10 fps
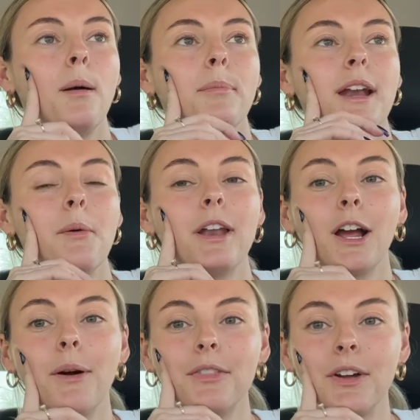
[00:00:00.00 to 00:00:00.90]
But I want to
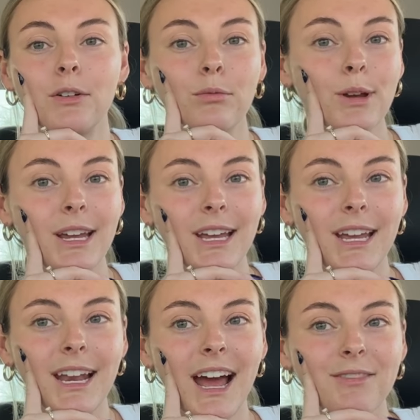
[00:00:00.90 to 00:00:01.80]
go out there and
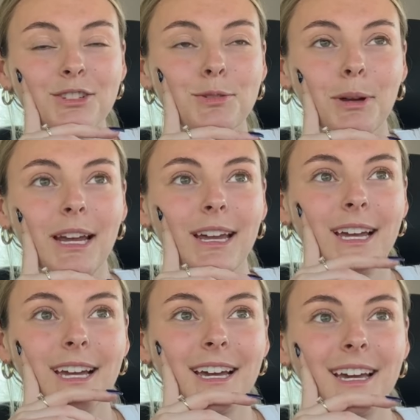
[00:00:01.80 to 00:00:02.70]
read, have a
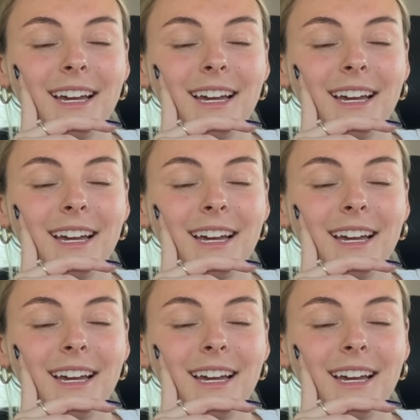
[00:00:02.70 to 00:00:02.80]
drink.